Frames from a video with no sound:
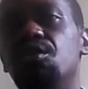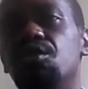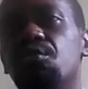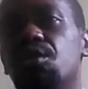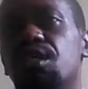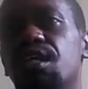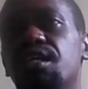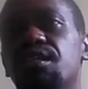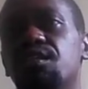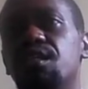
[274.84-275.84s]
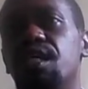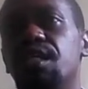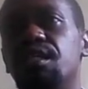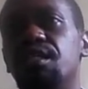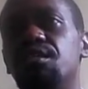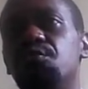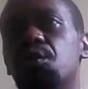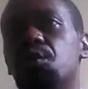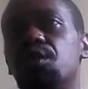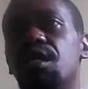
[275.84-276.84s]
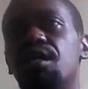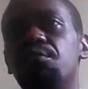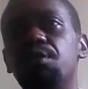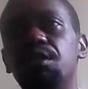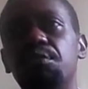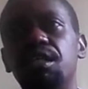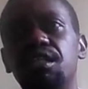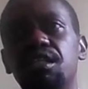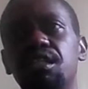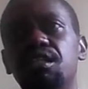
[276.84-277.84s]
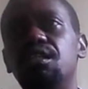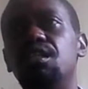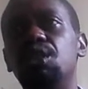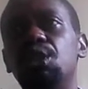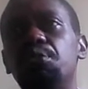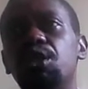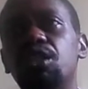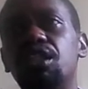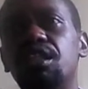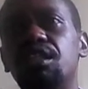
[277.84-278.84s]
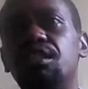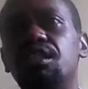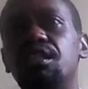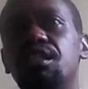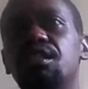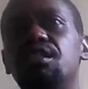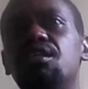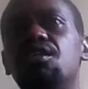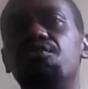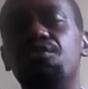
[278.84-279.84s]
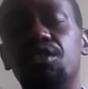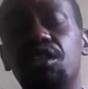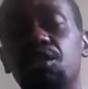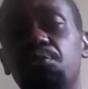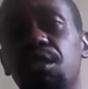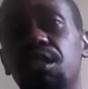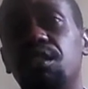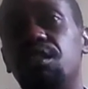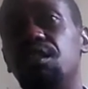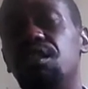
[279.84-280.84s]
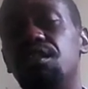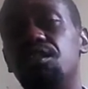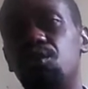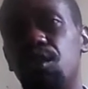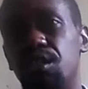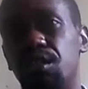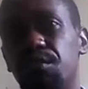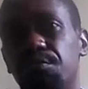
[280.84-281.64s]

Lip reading: water and related works are being managed, the more chance there is for transparency and trust.